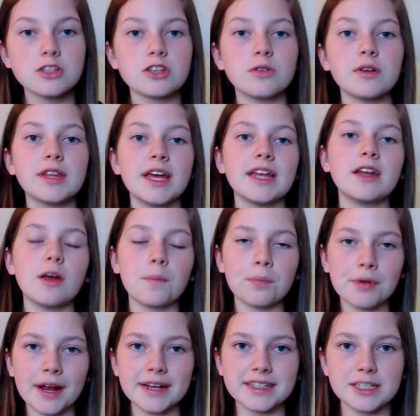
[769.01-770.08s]
So then
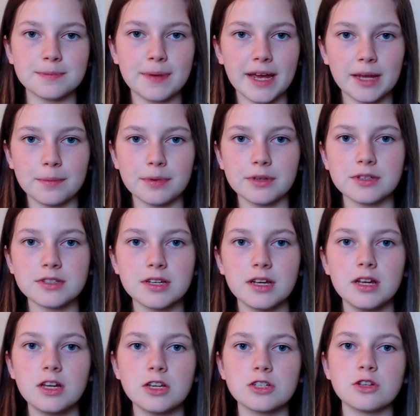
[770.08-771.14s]
practice papers.
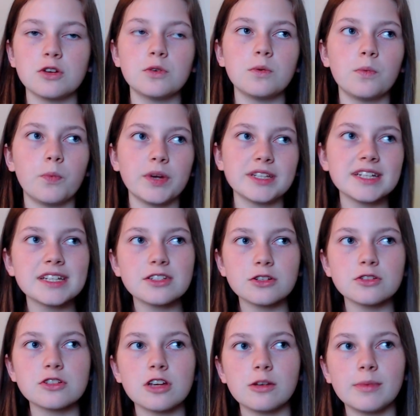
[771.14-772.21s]
So we did
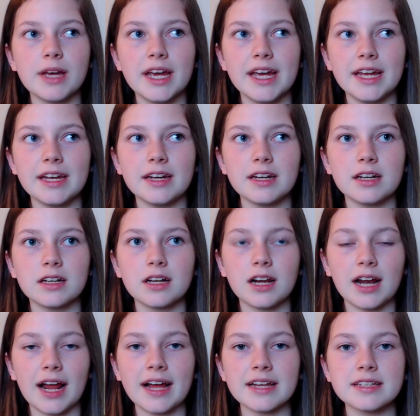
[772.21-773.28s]
do some in
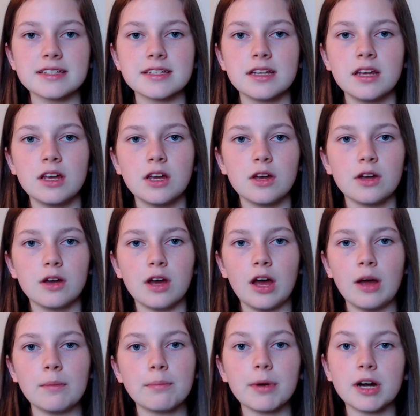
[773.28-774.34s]
class,
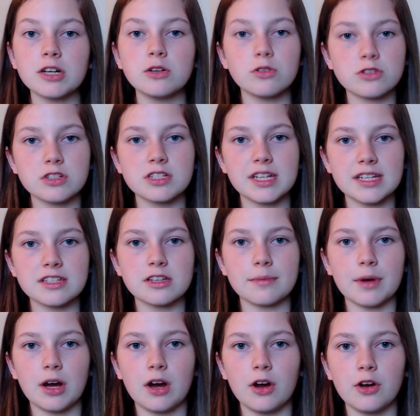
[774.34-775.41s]
but I also did some
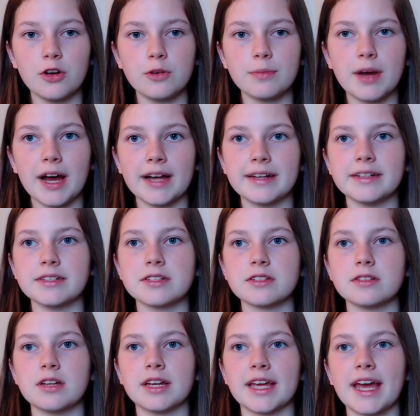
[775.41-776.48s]
at home, and
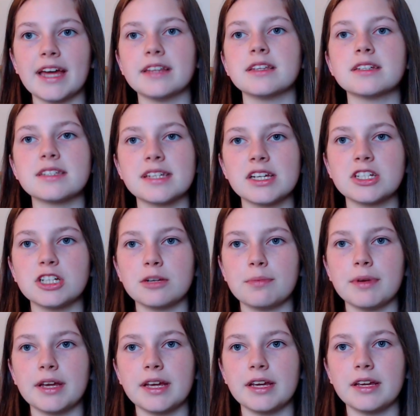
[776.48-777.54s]
again the
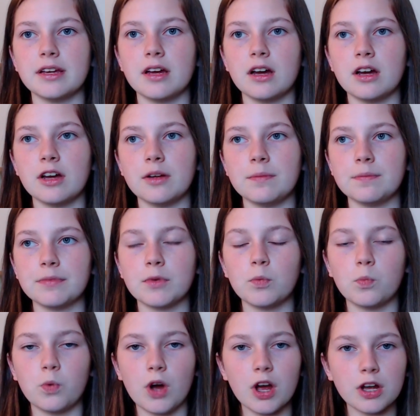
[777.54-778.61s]
CGP
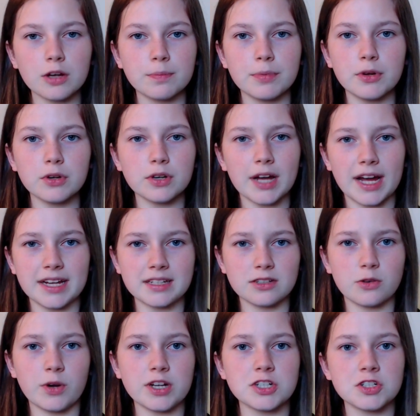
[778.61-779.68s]
workbook had
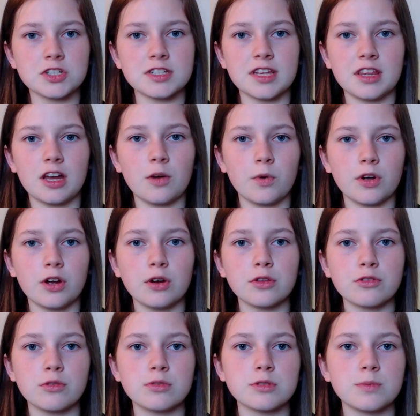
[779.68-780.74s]
questions in that I would go
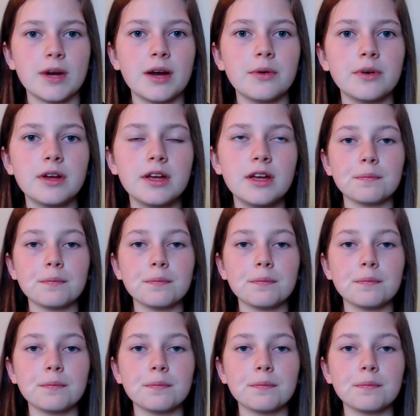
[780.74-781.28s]
through as well.